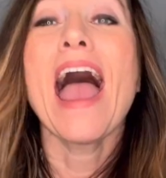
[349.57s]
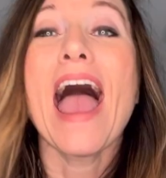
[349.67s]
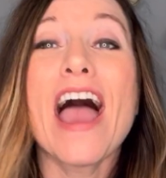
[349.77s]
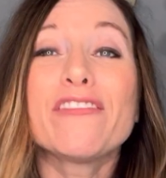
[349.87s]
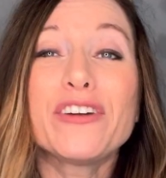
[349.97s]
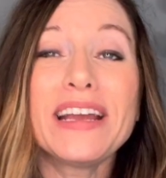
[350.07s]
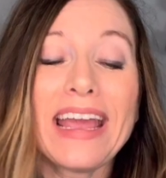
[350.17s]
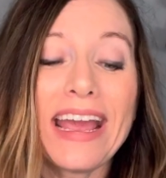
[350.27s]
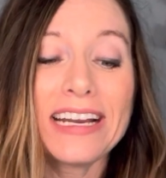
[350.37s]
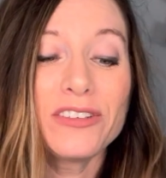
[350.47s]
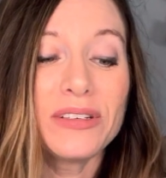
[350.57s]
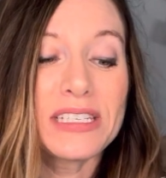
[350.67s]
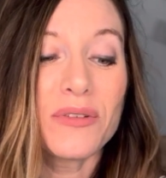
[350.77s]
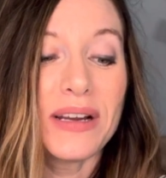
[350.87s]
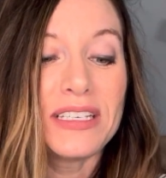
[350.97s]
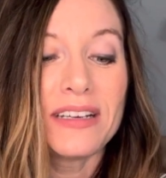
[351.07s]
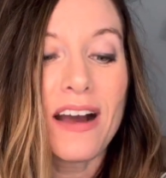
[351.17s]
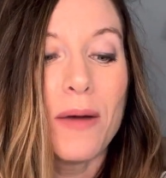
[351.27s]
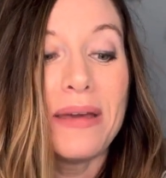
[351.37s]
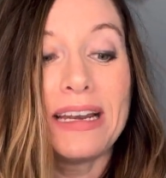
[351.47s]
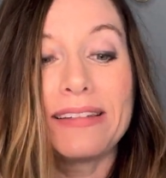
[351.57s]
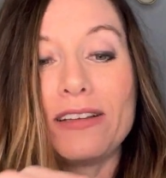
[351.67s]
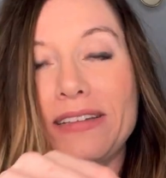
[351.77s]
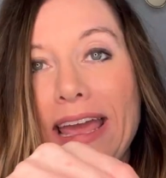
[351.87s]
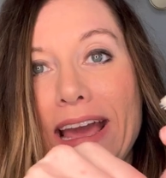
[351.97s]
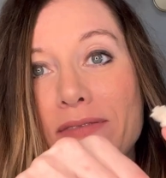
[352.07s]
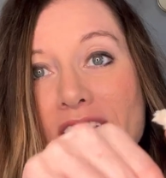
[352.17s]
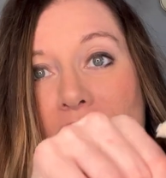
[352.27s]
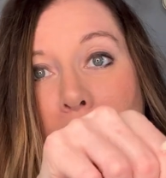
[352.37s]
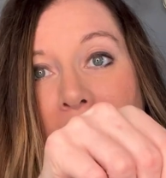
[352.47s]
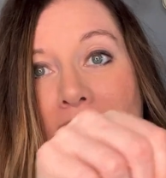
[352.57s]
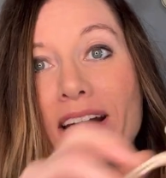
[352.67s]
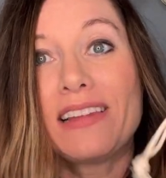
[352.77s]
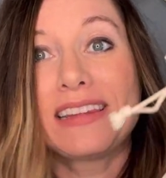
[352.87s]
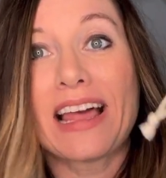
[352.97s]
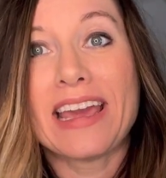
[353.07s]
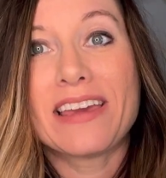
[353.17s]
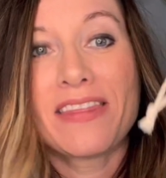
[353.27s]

Every candle is going to come in a little canvas bag like